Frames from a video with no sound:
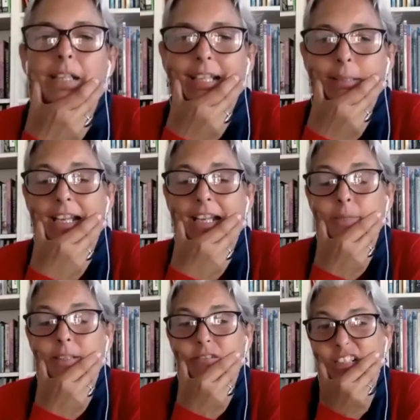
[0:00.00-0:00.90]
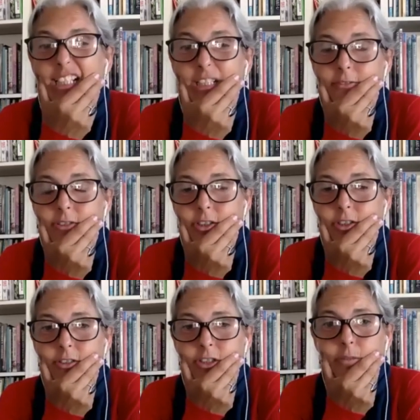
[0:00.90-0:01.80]
and the management really of
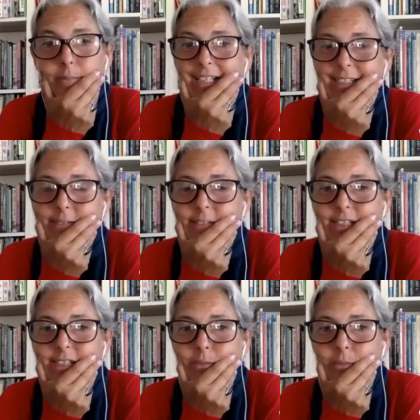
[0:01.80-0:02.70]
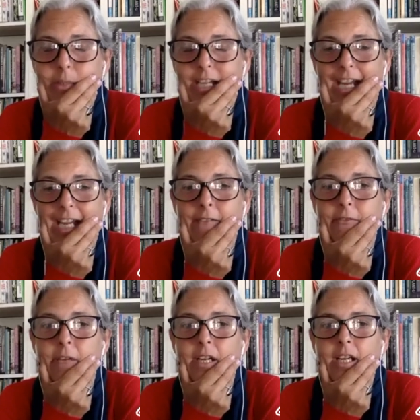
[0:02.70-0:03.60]
human activities, where we have
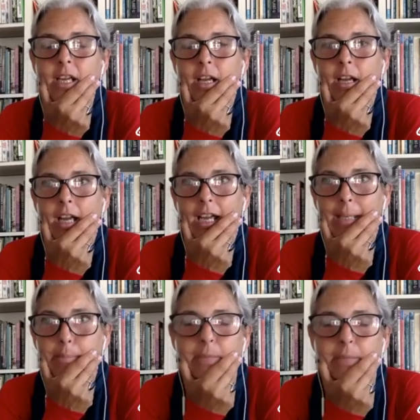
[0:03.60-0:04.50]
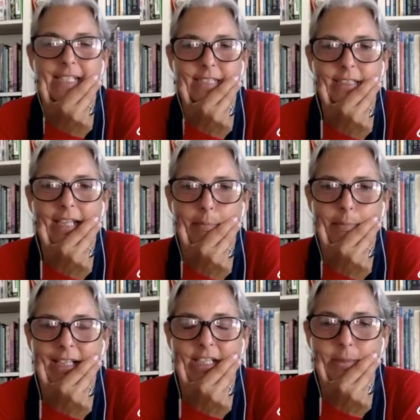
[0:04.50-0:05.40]
implemented that
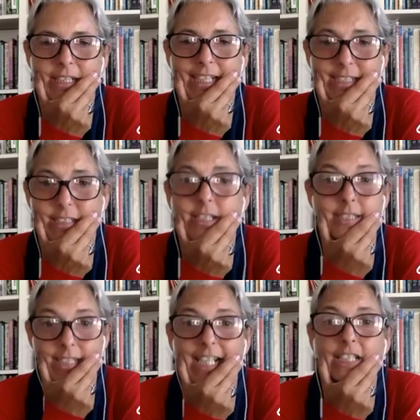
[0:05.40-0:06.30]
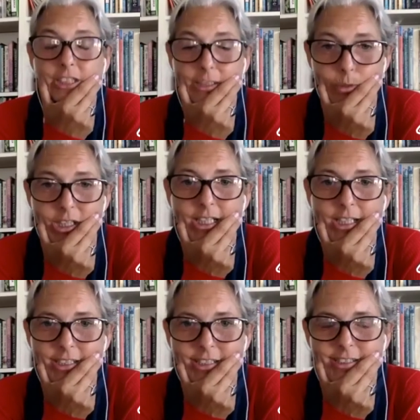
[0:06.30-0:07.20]
management, it does actually work.
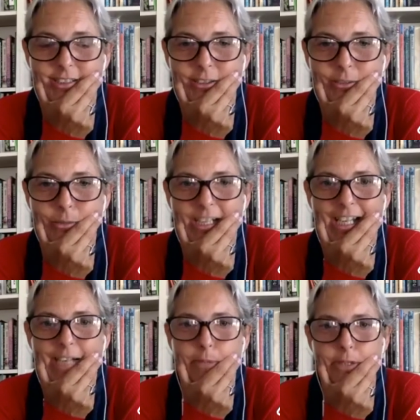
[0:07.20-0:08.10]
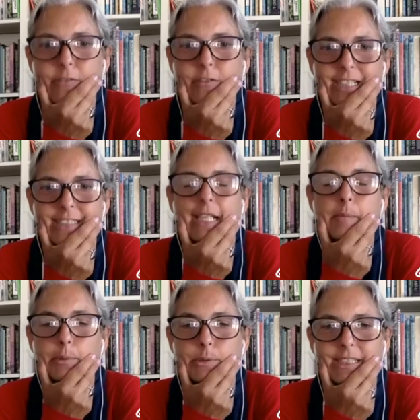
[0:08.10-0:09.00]
So we have proven
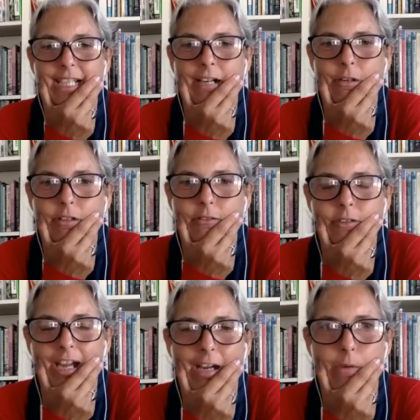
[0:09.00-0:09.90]
examples now of how we